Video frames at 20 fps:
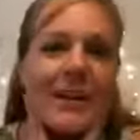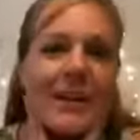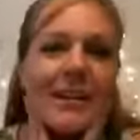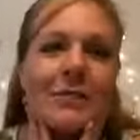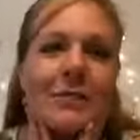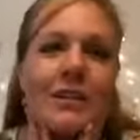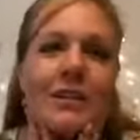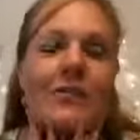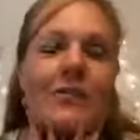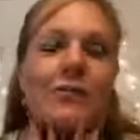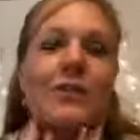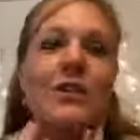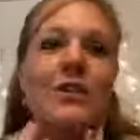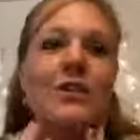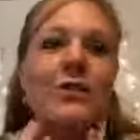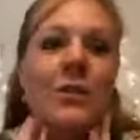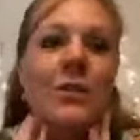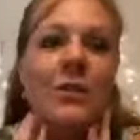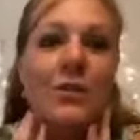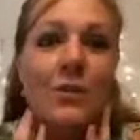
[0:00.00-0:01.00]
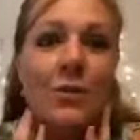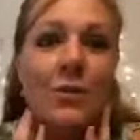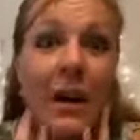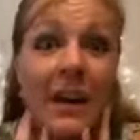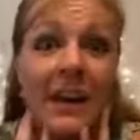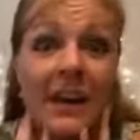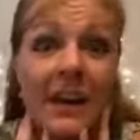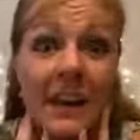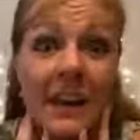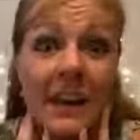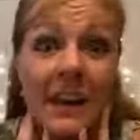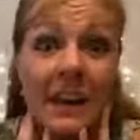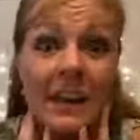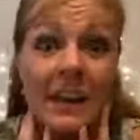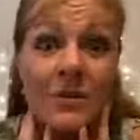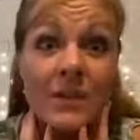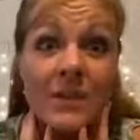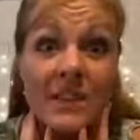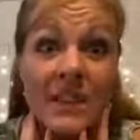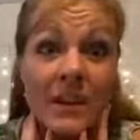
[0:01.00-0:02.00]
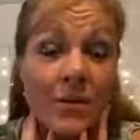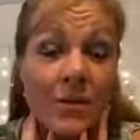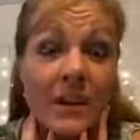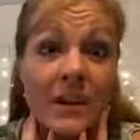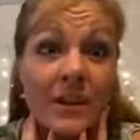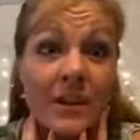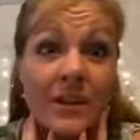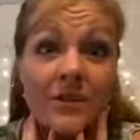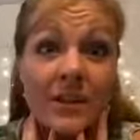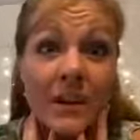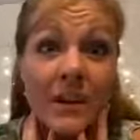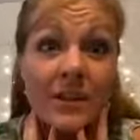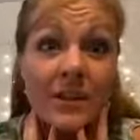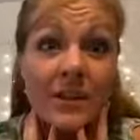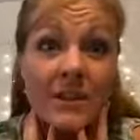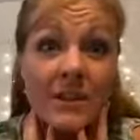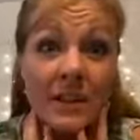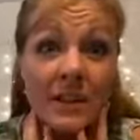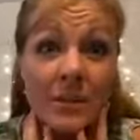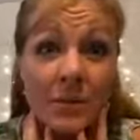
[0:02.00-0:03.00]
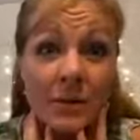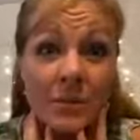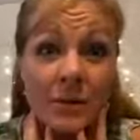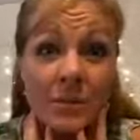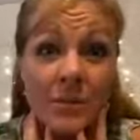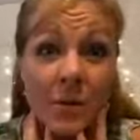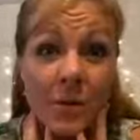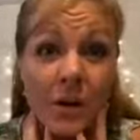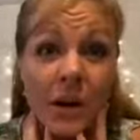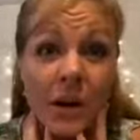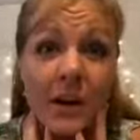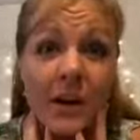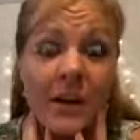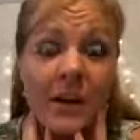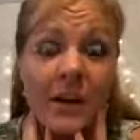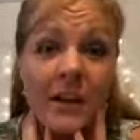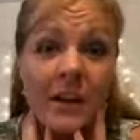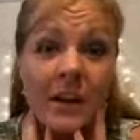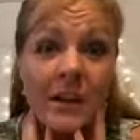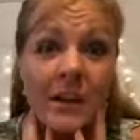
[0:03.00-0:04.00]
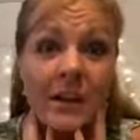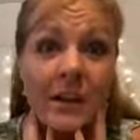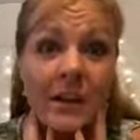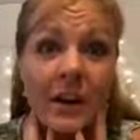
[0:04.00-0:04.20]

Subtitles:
when you're first awakening and you see one and you've never seen one before, you're like,